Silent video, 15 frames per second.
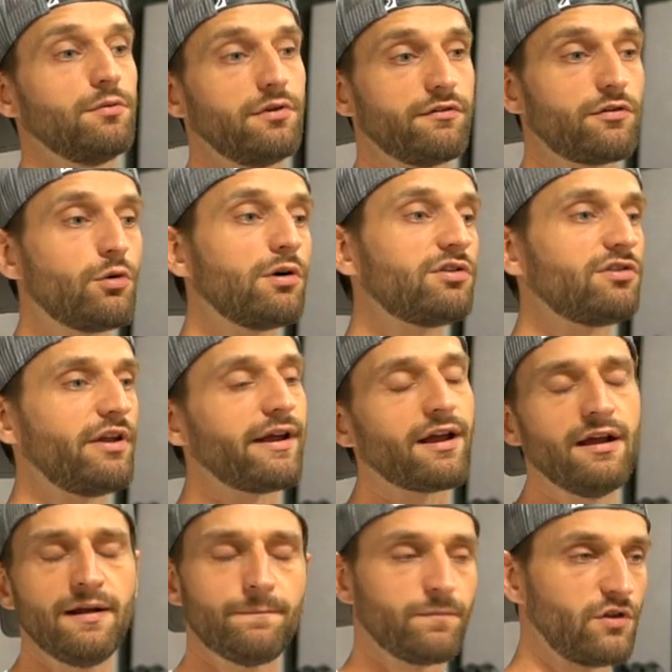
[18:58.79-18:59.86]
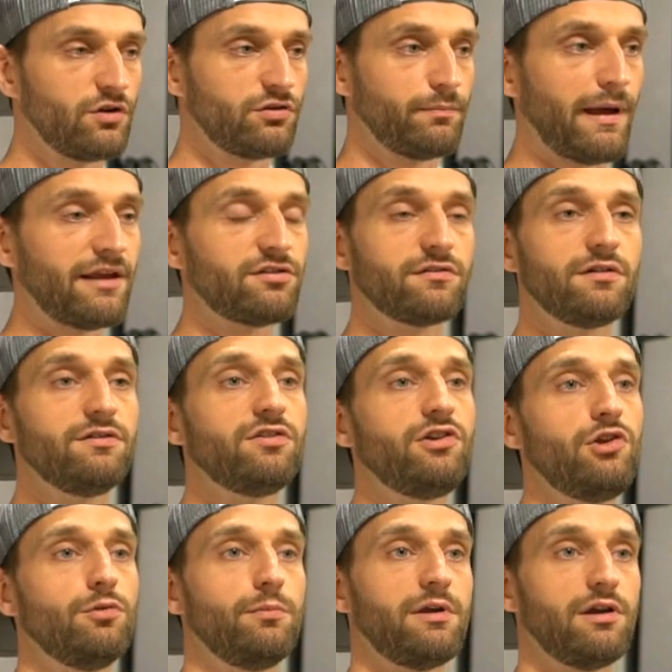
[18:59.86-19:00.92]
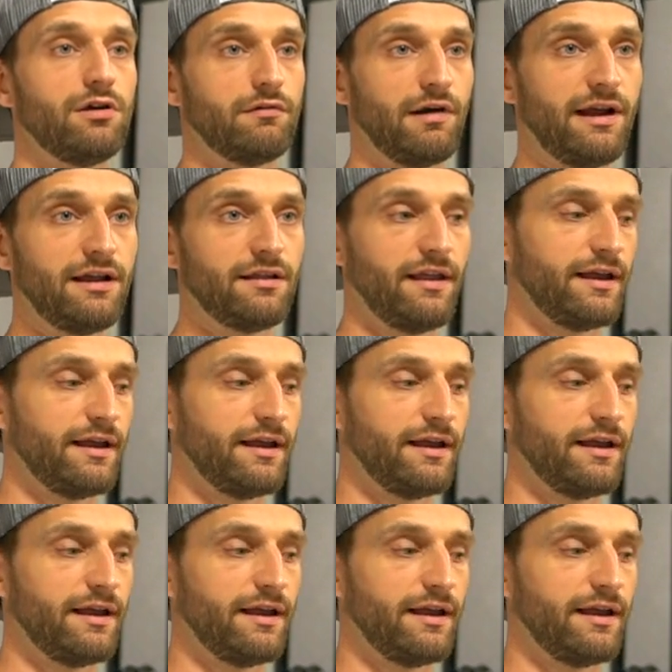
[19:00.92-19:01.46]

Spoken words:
And of course, like there's a massive continuum here, right?